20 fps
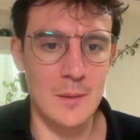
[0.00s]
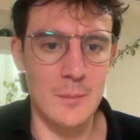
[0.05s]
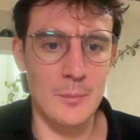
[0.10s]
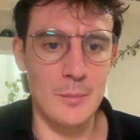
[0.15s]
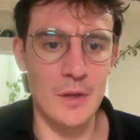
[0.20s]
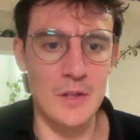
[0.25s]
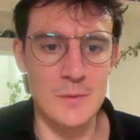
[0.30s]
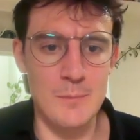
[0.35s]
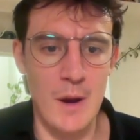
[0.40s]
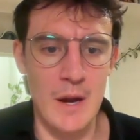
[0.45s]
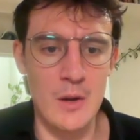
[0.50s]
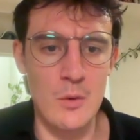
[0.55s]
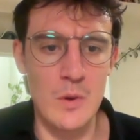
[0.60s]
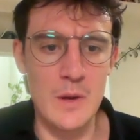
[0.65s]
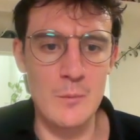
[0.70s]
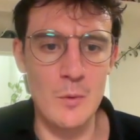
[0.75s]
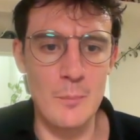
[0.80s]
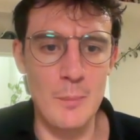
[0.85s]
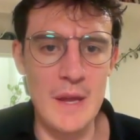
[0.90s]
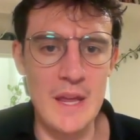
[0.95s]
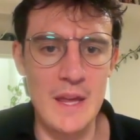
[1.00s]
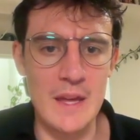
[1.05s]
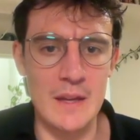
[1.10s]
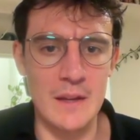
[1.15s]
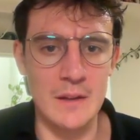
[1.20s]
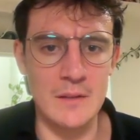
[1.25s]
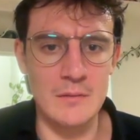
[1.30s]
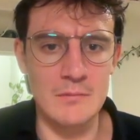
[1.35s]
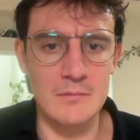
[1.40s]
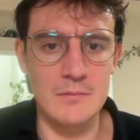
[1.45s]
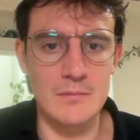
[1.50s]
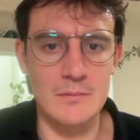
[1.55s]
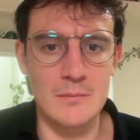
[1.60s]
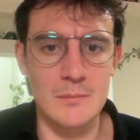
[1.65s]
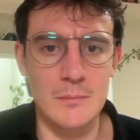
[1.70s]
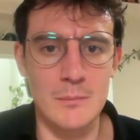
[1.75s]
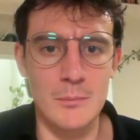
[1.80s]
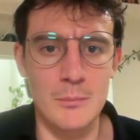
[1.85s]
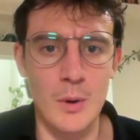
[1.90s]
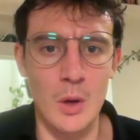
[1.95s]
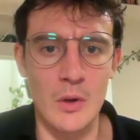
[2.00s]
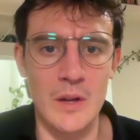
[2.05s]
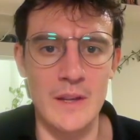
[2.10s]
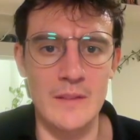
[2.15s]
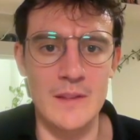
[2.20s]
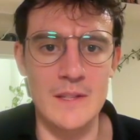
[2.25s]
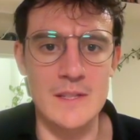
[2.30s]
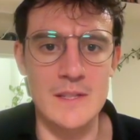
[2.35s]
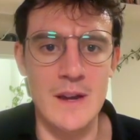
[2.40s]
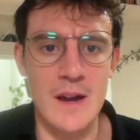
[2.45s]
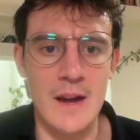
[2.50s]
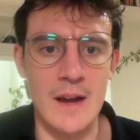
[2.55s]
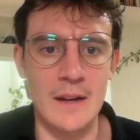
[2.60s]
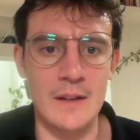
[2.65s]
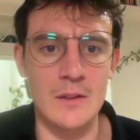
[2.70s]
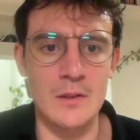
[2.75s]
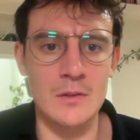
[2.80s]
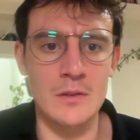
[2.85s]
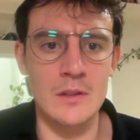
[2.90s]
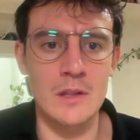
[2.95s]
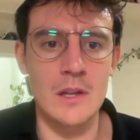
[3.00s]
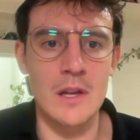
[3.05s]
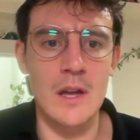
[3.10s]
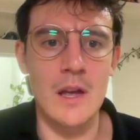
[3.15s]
because my queen would be here, blocking this diagonal,